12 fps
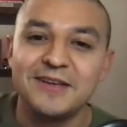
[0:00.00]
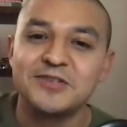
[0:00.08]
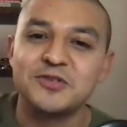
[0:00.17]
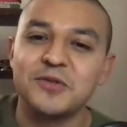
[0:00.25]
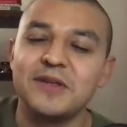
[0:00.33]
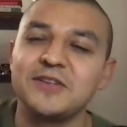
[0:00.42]

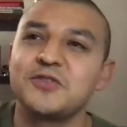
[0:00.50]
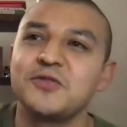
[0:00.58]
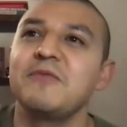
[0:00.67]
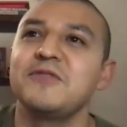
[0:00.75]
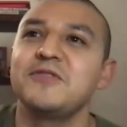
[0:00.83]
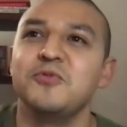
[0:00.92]
So, so
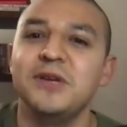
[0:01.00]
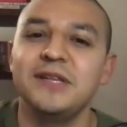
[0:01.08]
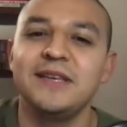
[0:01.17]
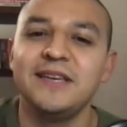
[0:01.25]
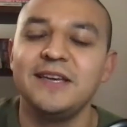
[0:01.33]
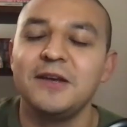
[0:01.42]
that was
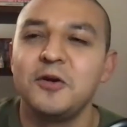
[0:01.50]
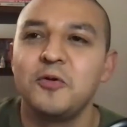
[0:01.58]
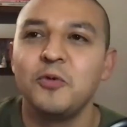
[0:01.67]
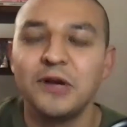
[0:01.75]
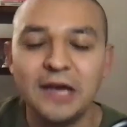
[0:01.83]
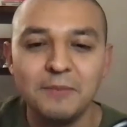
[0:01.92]
really
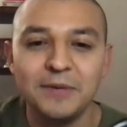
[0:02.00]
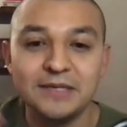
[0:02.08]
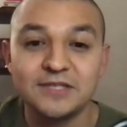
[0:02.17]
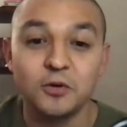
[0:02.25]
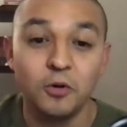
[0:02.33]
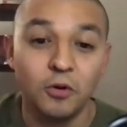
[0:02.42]
what got me
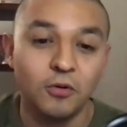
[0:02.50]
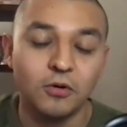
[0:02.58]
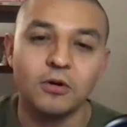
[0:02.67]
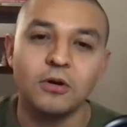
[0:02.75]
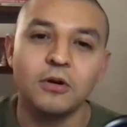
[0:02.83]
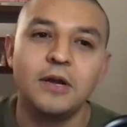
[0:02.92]
into
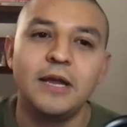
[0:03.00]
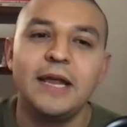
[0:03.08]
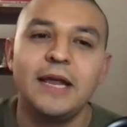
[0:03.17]
horror.